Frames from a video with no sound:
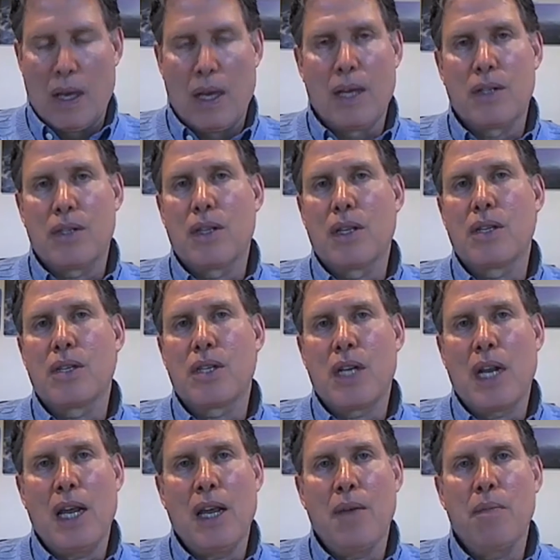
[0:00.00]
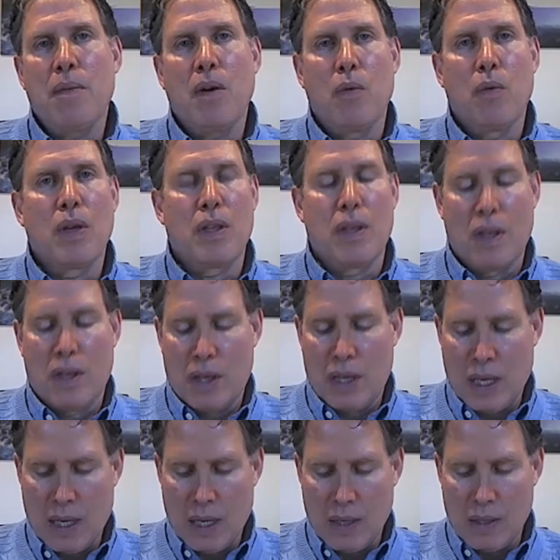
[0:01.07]
It's the same with the
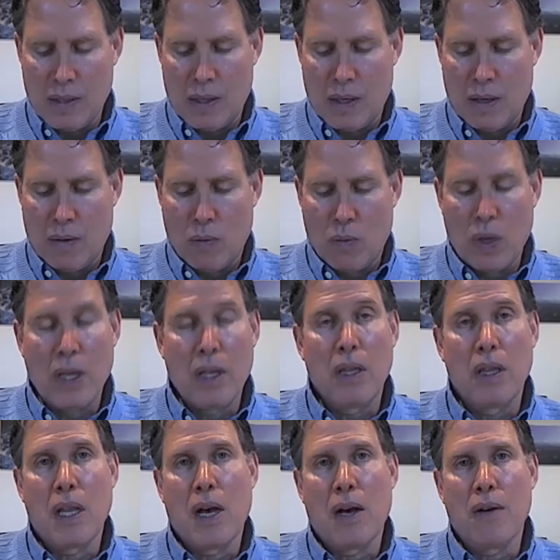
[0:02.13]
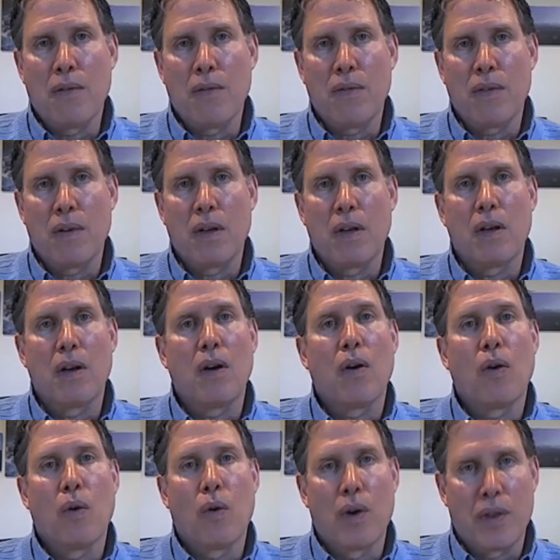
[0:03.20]
things we love
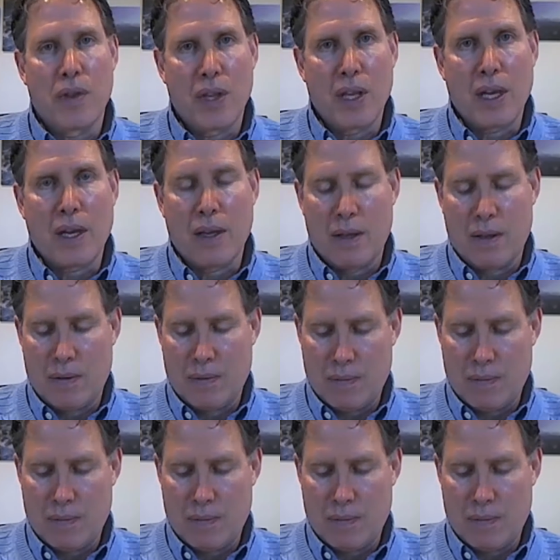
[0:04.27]
or think.